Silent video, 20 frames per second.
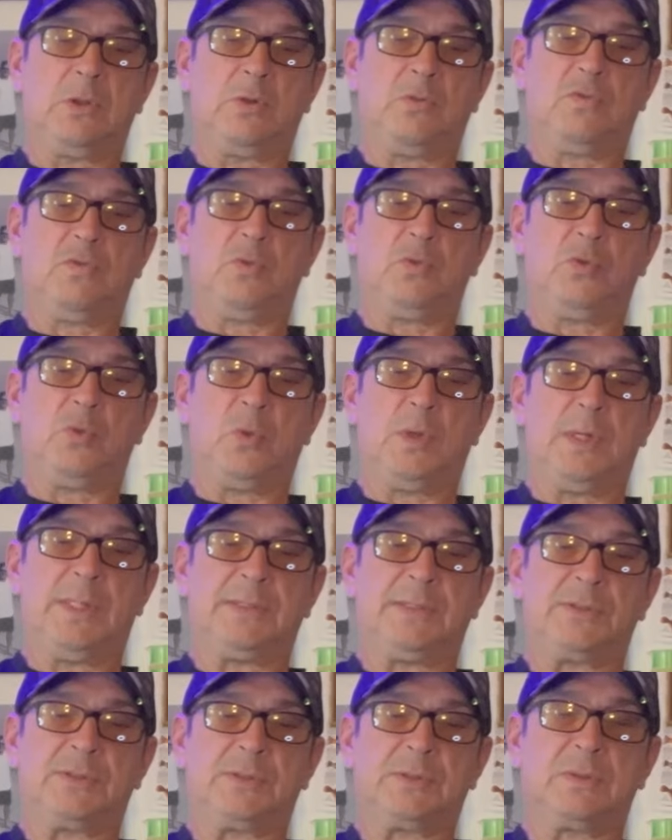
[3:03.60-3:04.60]
through
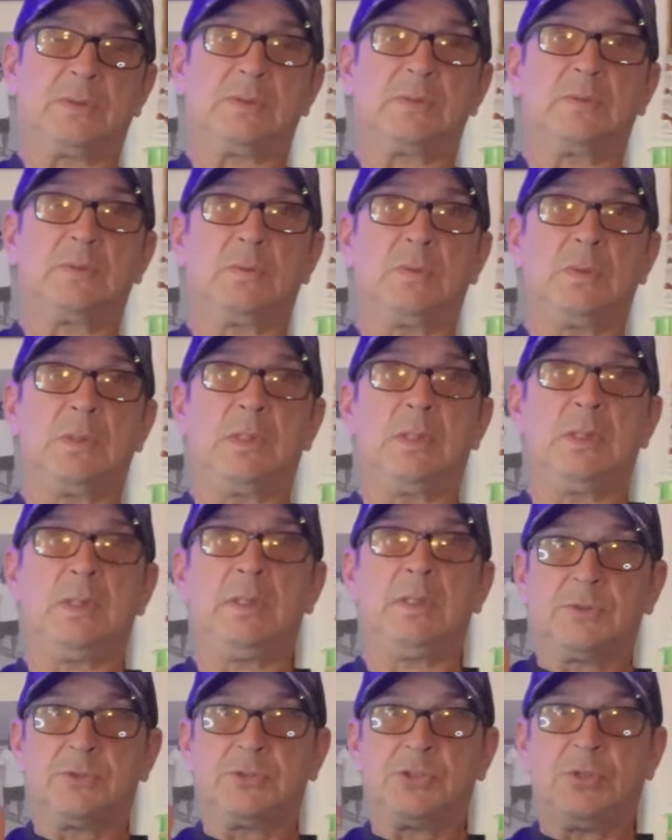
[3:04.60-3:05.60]
twice.
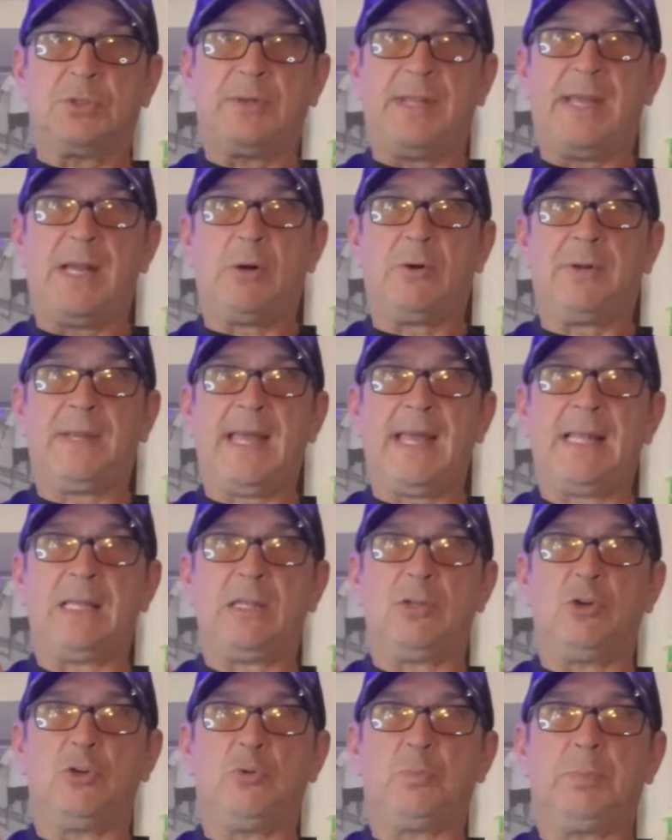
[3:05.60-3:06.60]
So now on that
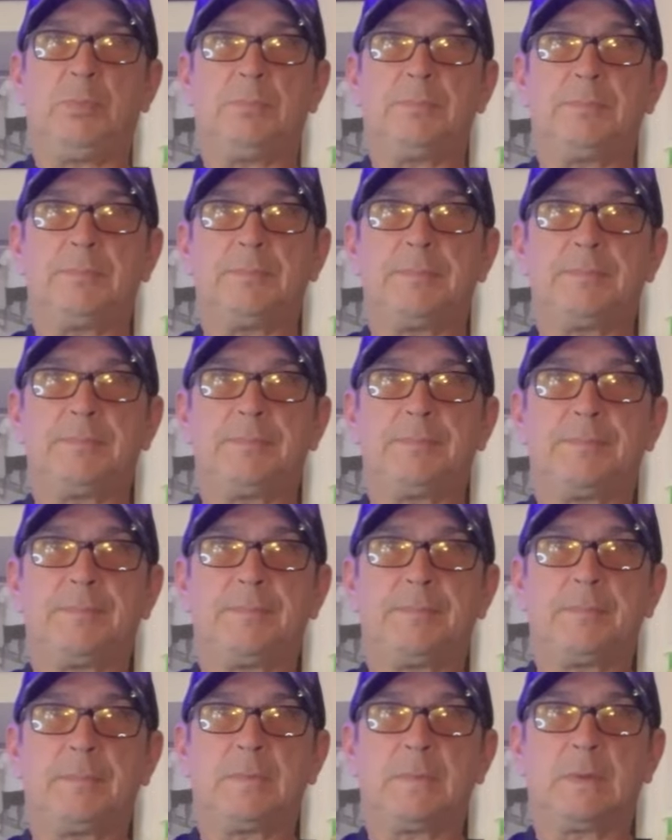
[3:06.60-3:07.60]
loop,
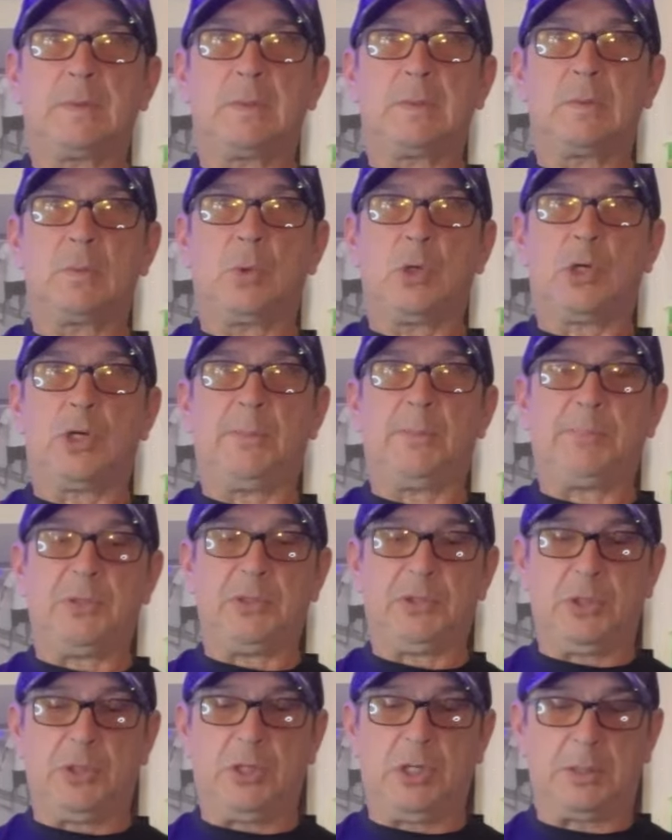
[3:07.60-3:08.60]
we're going to put
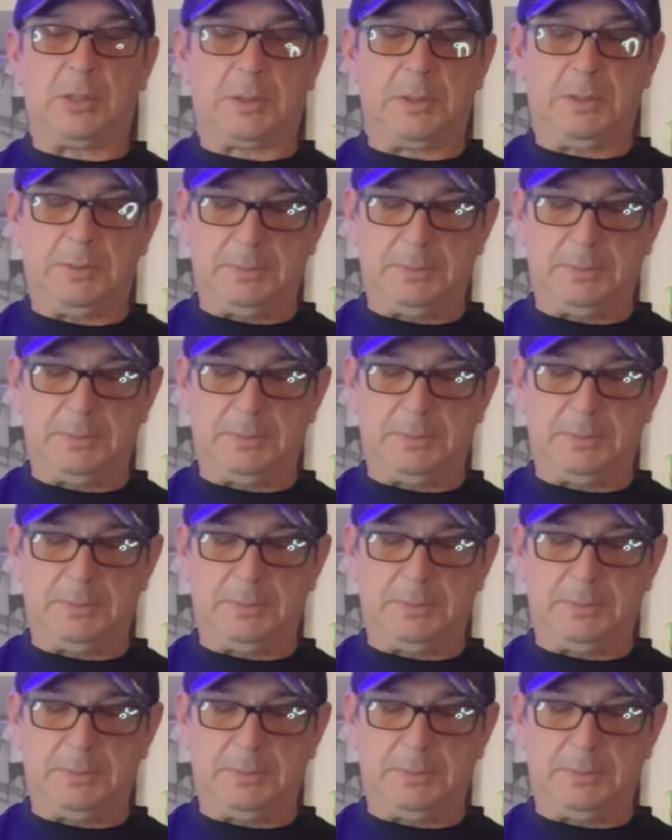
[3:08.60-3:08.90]
the hook.